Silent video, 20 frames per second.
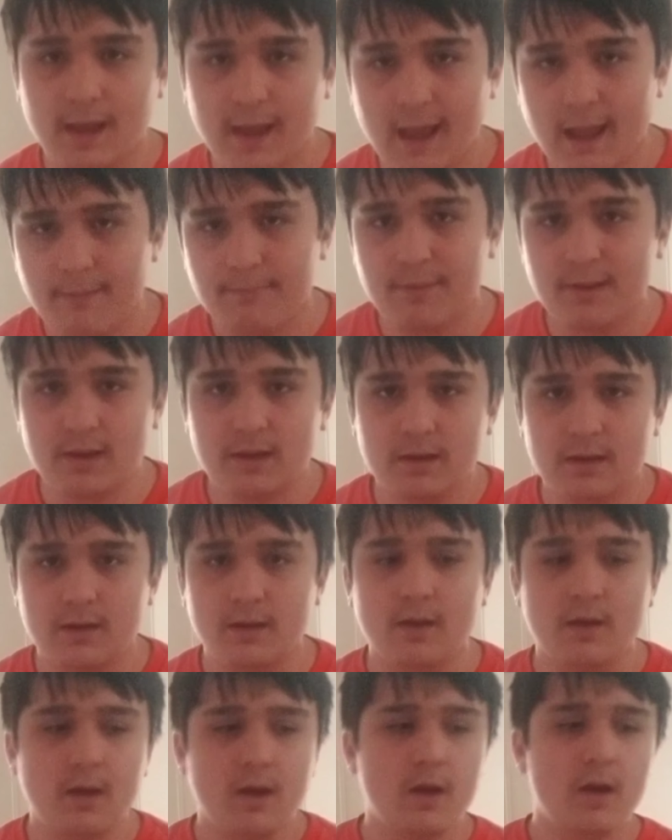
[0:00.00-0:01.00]

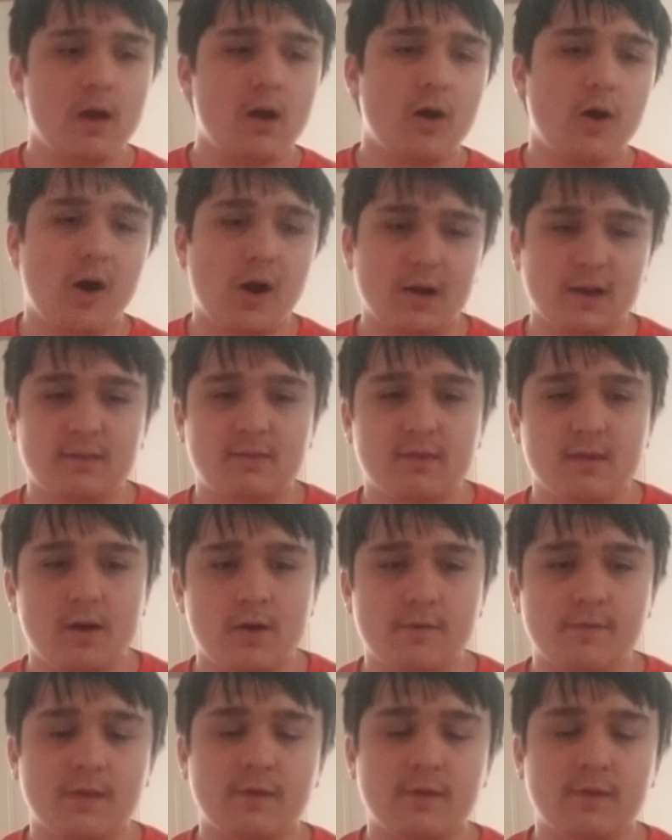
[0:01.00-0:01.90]
happened on its own.